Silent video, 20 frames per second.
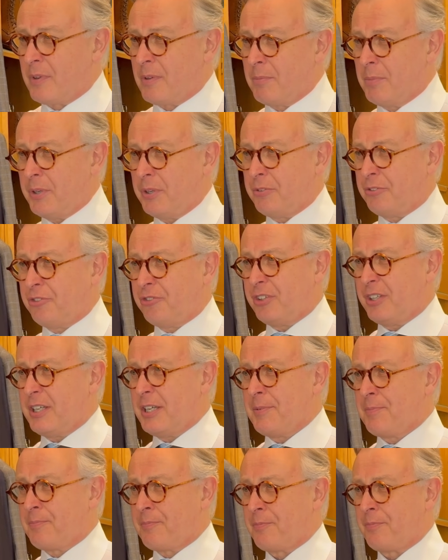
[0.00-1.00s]
but you'll
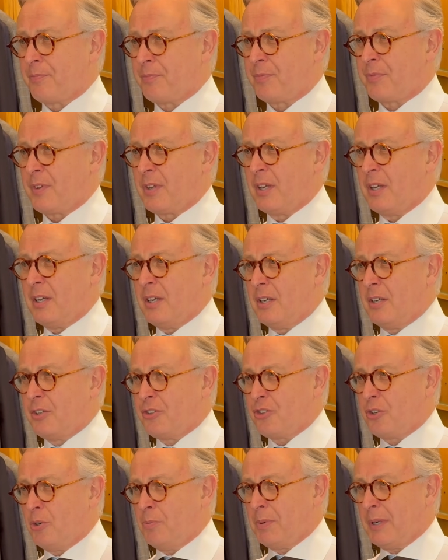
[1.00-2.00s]
see
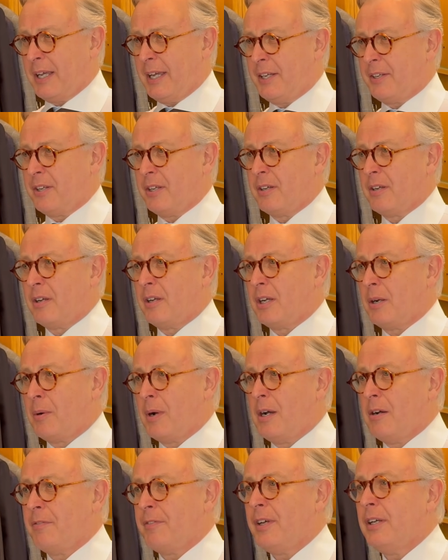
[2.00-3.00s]
short blade, go
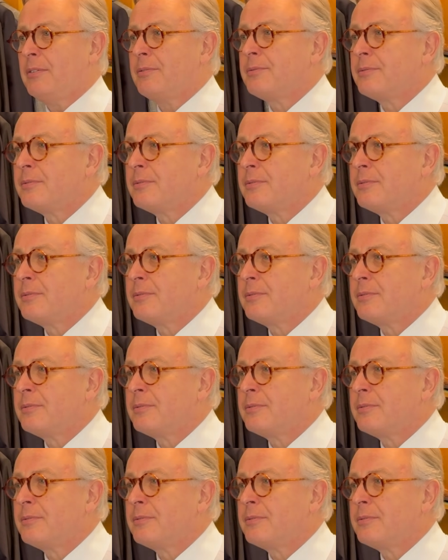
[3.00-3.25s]
over